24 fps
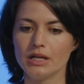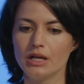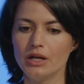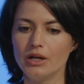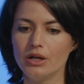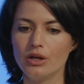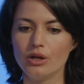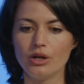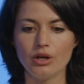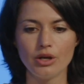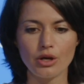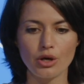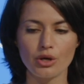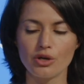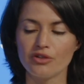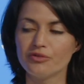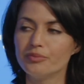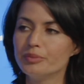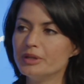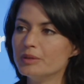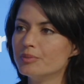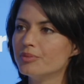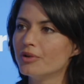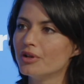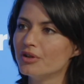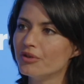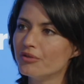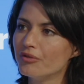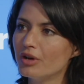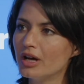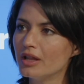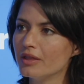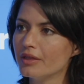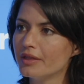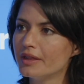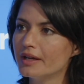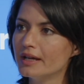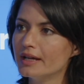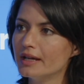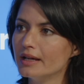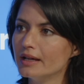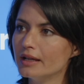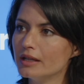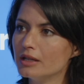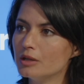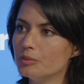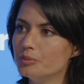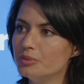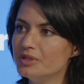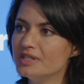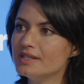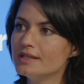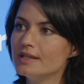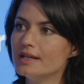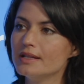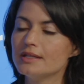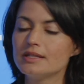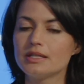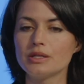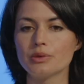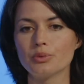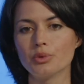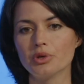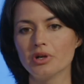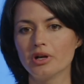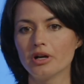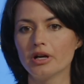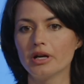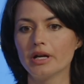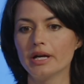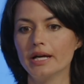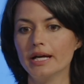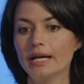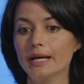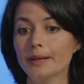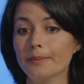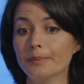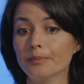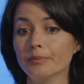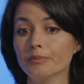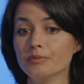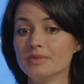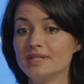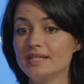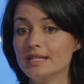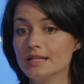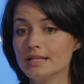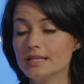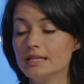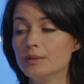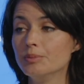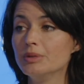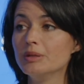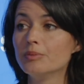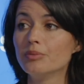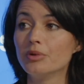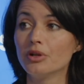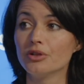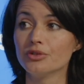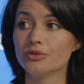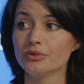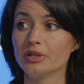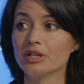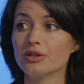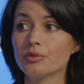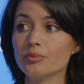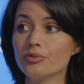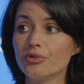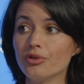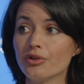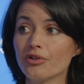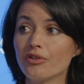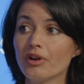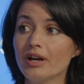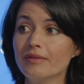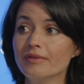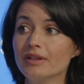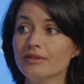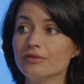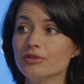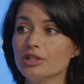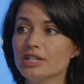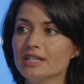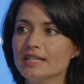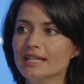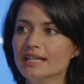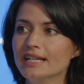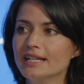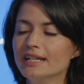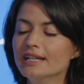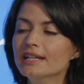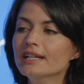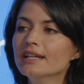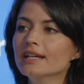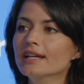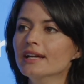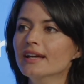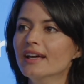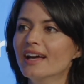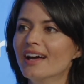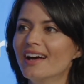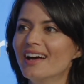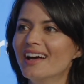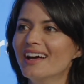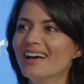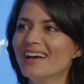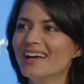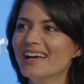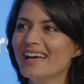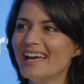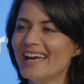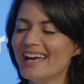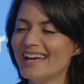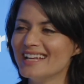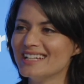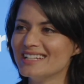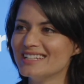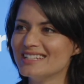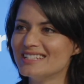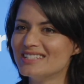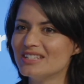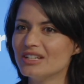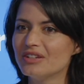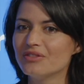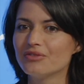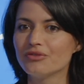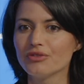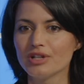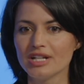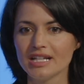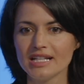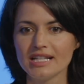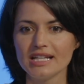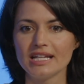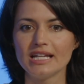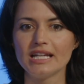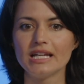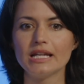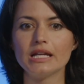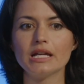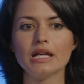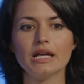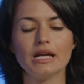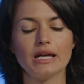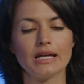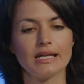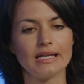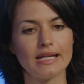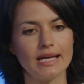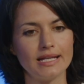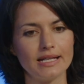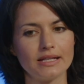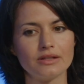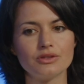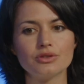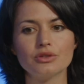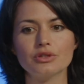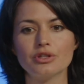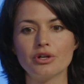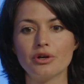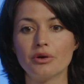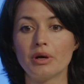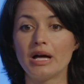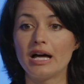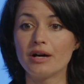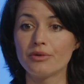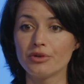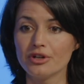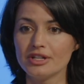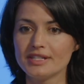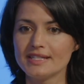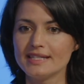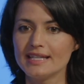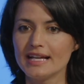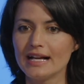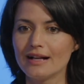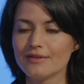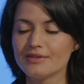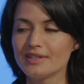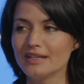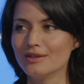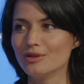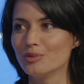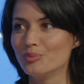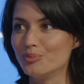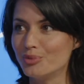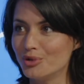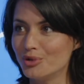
a lot of people around the business. So we are 60 people doing the program every year, and really getting to know ourselves and the